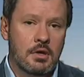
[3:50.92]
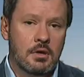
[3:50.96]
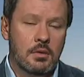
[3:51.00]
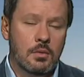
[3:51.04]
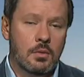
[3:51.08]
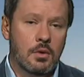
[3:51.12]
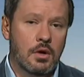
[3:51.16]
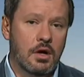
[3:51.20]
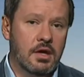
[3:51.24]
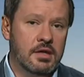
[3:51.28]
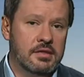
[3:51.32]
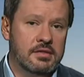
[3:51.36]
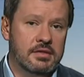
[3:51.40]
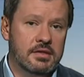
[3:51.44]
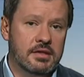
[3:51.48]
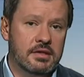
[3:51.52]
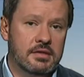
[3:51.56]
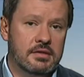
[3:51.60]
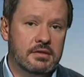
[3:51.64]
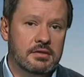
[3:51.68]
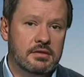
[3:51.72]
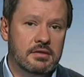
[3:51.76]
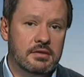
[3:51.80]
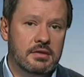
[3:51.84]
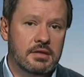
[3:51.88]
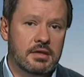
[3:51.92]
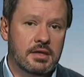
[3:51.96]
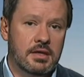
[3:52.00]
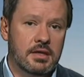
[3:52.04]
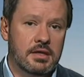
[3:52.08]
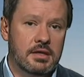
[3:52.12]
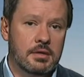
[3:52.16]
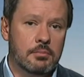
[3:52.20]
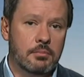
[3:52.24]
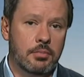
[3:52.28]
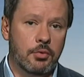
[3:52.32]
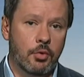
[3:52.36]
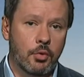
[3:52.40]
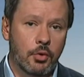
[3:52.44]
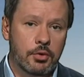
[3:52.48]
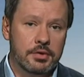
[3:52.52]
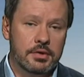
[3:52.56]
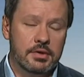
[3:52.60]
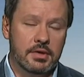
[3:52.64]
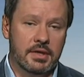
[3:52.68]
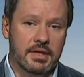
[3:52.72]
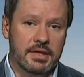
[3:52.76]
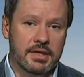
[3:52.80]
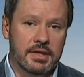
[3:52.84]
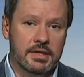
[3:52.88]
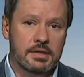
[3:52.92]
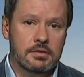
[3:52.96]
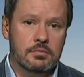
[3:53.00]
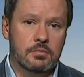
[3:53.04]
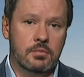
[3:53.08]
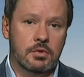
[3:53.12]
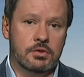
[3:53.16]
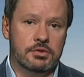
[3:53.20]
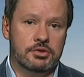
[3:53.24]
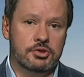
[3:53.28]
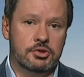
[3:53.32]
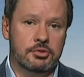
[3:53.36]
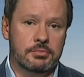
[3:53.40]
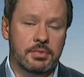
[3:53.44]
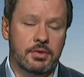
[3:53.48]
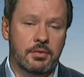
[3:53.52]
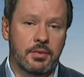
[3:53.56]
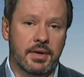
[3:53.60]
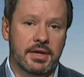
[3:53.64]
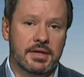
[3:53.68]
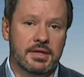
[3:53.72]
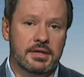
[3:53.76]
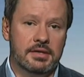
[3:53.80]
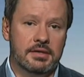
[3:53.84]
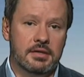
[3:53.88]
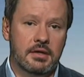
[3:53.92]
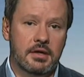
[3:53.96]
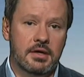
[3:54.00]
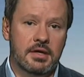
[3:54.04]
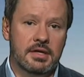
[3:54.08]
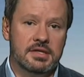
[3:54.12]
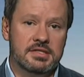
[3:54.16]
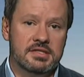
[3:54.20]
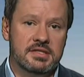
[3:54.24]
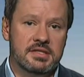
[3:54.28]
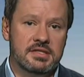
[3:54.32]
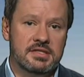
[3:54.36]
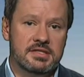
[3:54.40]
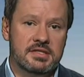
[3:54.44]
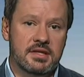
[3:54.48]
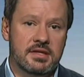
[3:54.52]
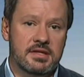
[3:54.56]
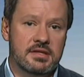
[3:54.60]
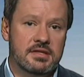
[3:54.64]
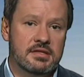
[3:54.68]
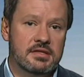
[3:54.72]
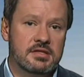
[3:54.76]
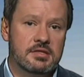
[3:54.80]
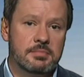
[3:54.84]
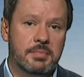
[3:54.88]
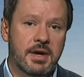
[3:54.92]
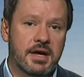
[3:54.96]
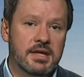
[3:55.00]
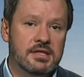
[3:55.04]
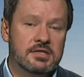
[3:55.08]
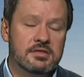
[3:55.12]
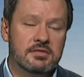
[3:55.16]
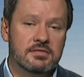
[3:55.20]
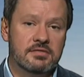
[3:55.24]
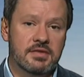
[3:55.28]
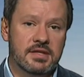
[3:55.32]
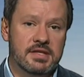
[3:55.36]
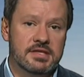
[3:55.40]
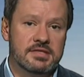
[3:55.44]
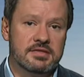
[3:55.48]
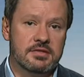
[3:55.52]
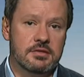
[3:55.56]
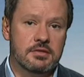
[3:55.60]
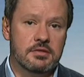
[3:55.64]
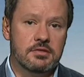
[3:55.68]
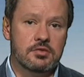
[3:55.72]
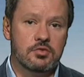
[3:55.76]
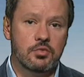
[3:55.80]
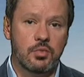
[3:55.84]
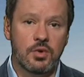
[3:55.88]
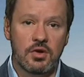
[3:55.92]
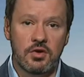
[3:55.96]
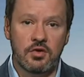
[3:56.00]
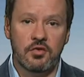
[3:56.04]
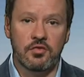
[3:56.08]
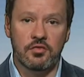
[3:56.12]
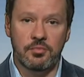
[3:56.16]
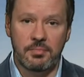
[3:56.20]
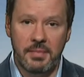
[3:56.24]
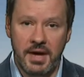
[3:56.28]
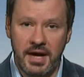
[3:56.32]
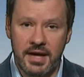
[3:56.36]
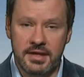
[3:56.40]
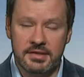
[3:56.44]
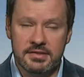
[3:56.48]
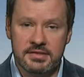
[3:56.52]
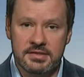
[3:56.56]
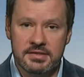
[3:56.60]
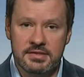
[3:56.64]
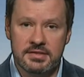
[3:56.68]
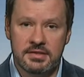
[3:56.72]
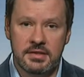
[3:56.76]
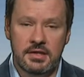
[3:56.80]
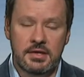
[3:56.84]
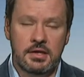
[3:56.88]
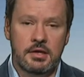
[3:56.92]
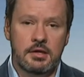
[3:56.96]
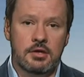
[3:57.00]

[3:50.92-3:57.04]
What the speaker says: Well, I think, importantly, what should be recognised is that in the space of less than 12 months,